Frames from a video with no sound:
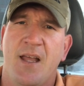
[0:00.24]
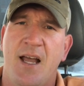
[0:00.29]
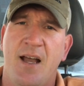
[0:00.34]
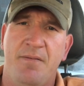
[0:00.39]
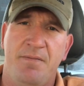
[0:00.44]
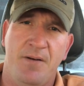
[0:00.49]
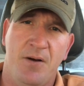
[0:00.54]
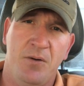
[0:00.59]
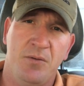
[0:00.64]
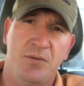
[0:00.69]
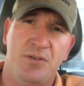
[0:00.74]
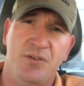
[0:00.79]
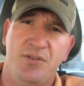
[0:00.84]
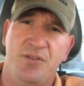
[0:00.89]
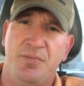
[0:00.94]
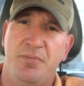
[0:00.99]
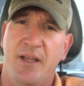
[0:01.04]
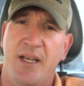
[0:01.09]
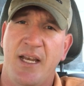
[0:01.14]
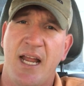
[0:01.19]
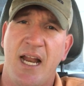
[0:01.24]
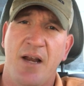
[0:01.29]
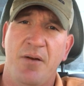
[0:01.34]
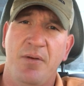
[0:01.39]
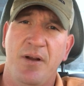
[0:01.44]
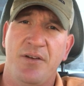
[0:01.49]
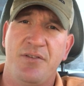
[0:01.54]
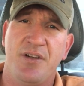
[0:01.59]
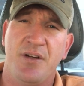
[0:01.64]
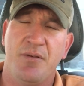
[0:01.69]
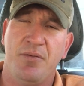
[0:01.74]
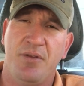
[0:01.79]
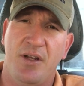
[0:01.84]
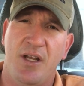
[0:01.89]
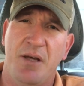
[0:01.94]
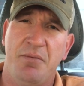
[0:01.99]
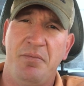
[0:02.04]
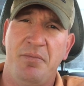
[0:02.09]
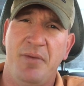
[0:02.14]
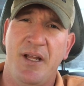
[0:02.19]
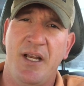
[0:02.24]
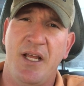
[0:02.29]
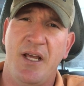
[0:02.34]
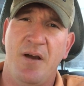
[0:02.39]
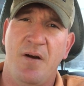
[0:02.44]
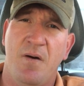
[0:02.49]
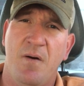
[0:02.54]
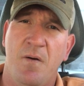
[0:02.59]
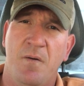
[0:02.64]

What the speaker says: Hi, folks. This is Big Daddy Rich here with the Wbdr.